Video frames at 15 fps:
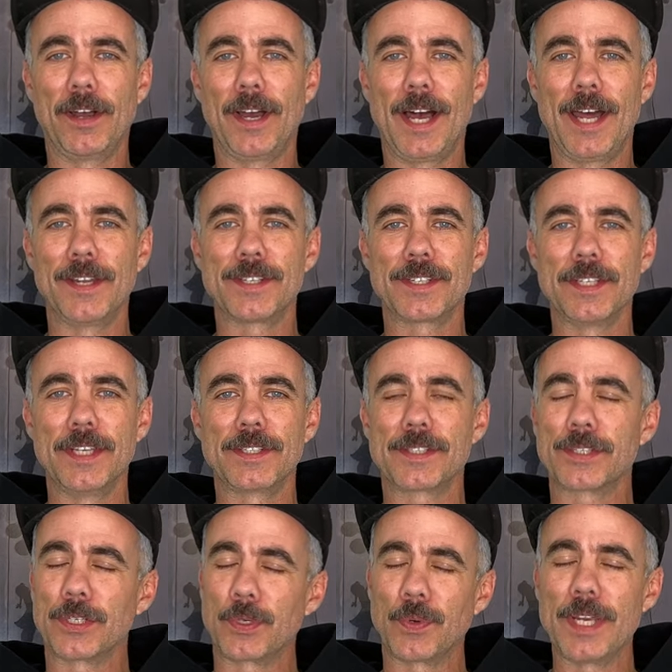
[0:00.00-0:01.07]
honestly, this is
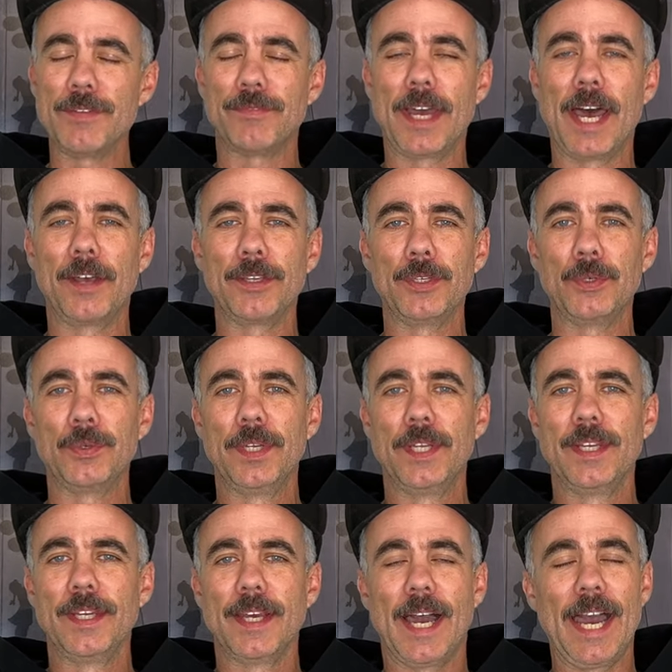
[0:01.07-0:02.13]
a great value.
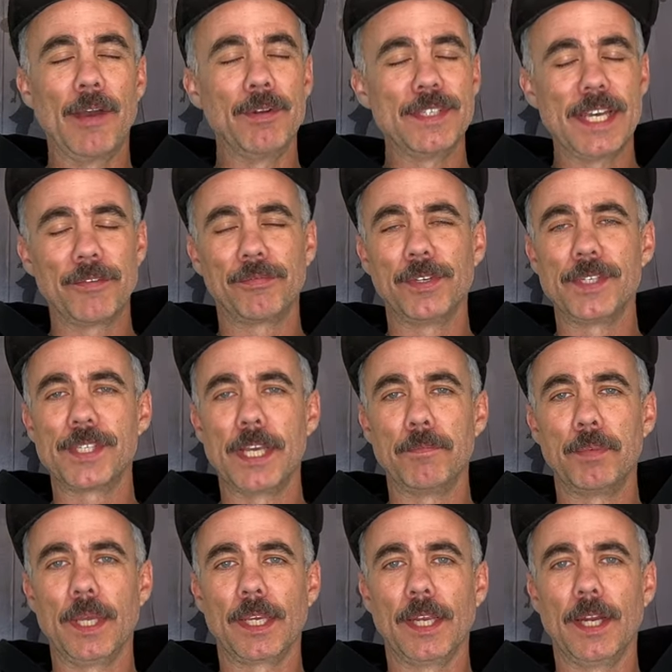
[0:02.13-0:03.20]
I would definitely say
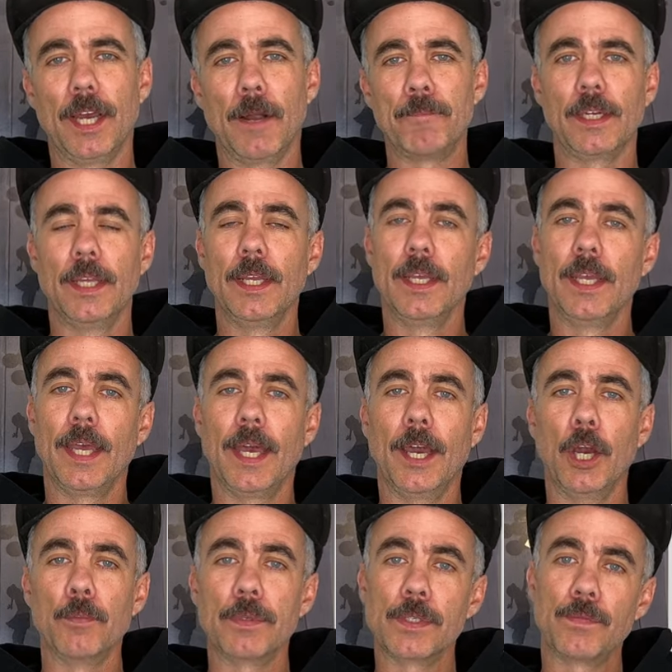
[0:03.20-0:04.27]
pick it up. I
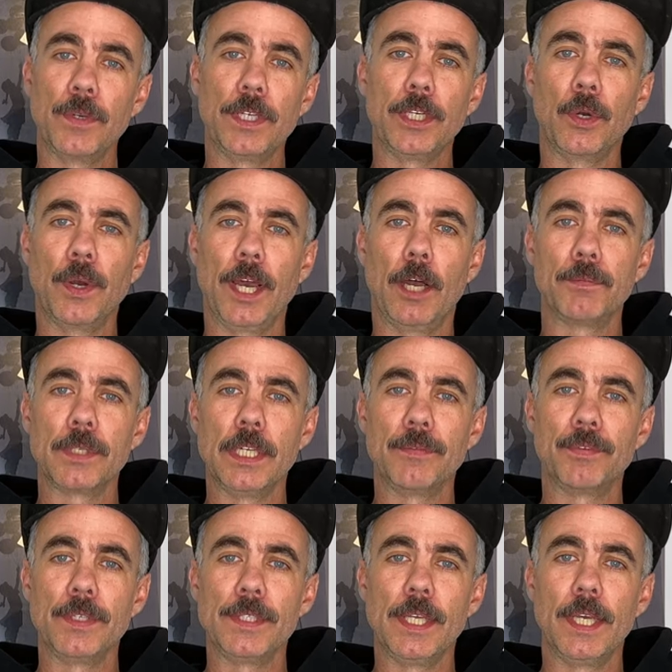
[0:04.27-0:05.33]
hope this video helped, and if
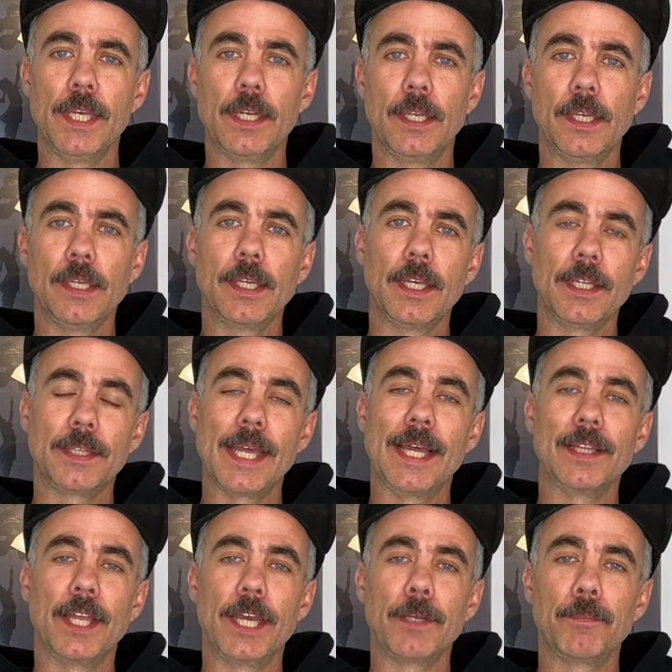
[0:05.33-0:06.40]
it did, hit that
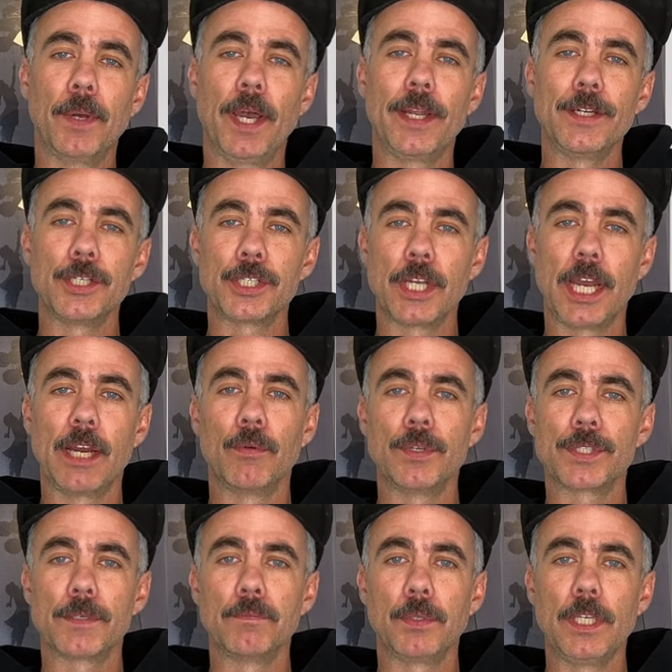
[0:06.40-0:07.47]
like button, share it with
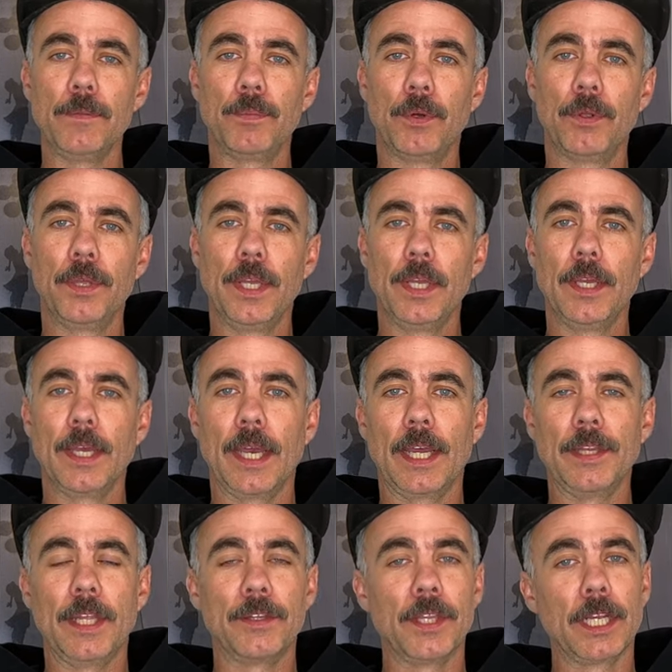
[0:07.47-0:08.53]
some people, and
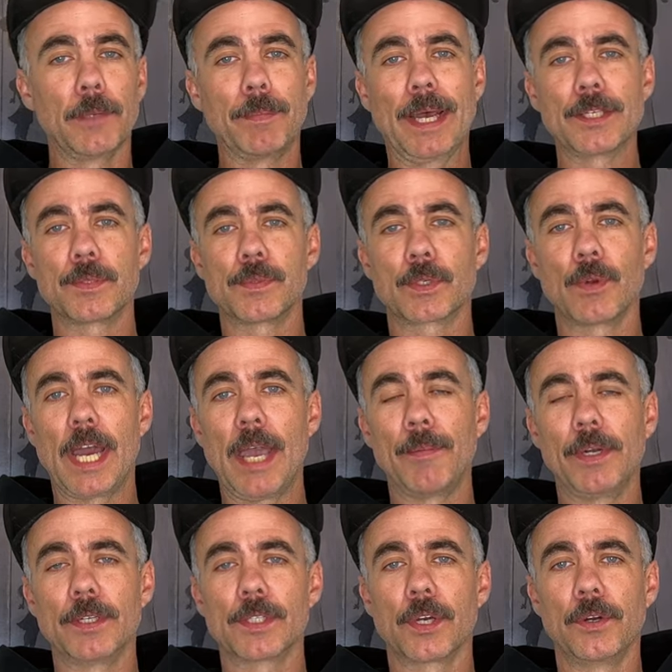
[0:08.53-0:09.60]
then think about subscribing
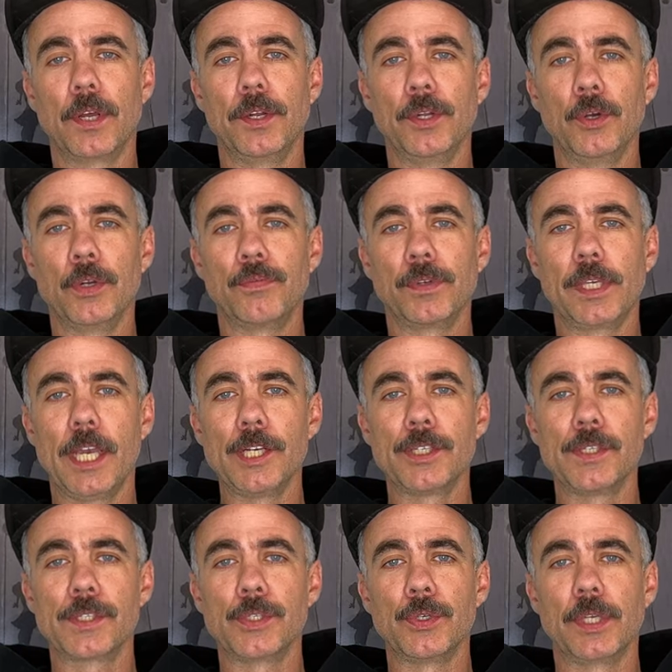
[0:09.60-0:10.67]
and turn on
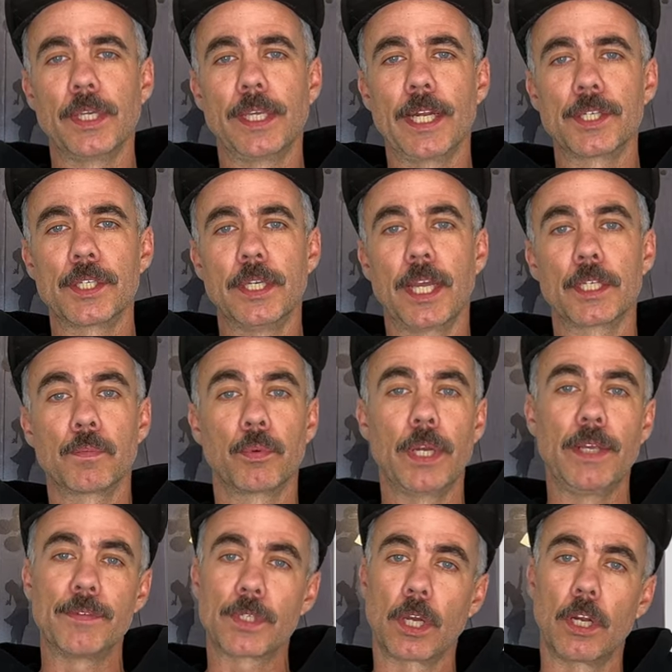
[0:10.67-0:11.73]
notifications so you can catch the next
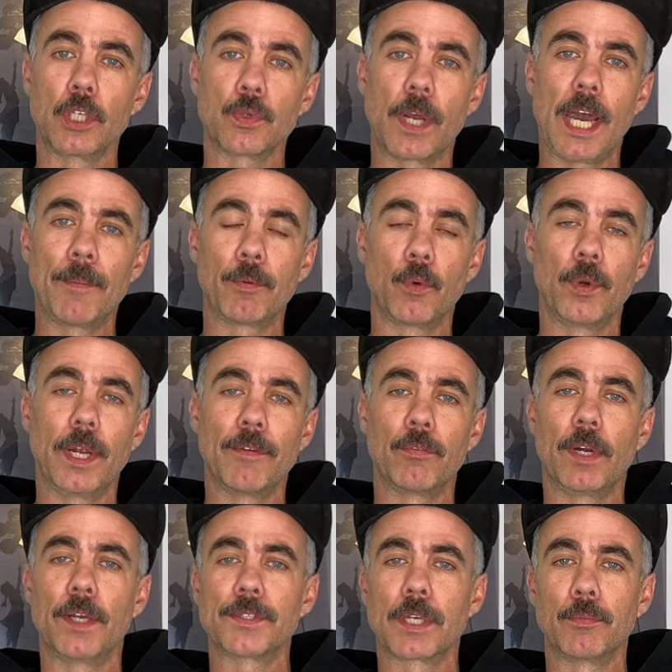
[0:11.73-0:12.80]
Brave Star drop or whatever
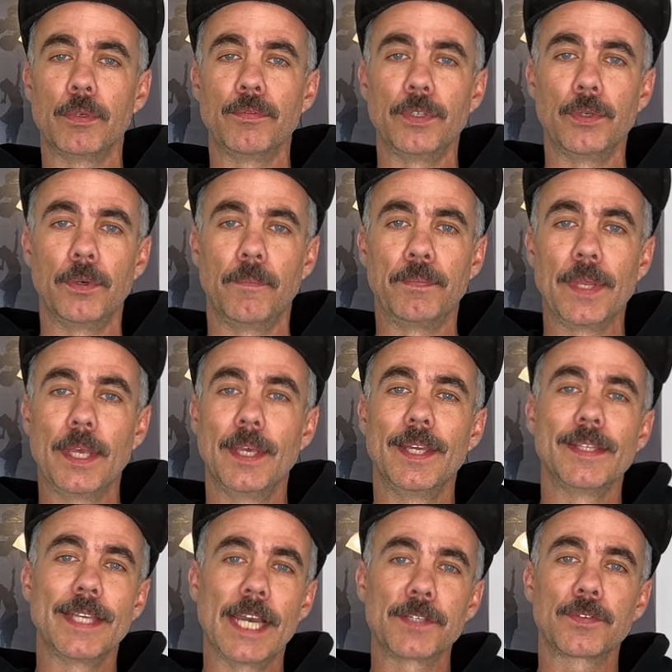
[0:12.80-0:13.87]
else I'm reviewing.
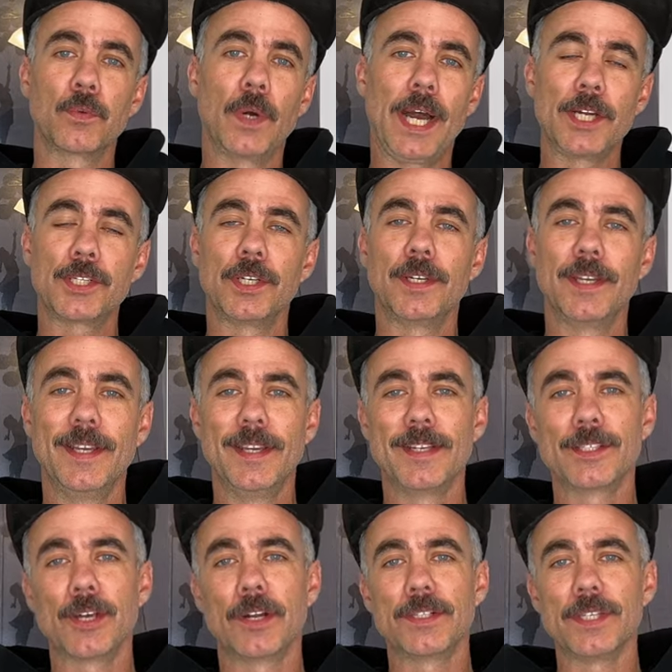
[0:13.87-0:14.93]
Thanks for watching.
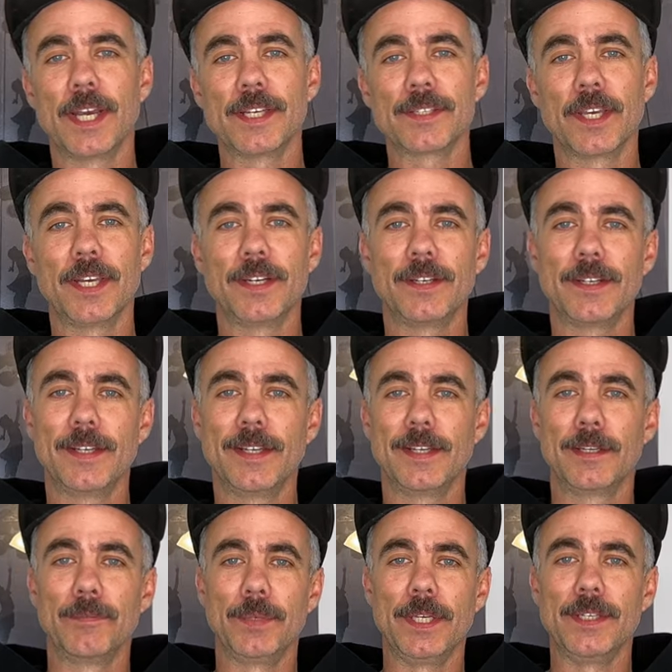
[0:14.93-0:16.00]
Talk to you guys later.
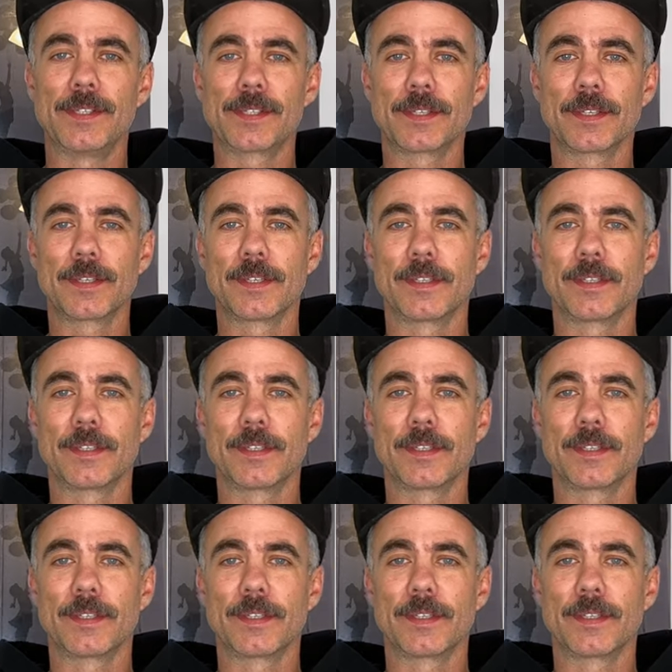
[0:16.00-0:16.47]
Peace.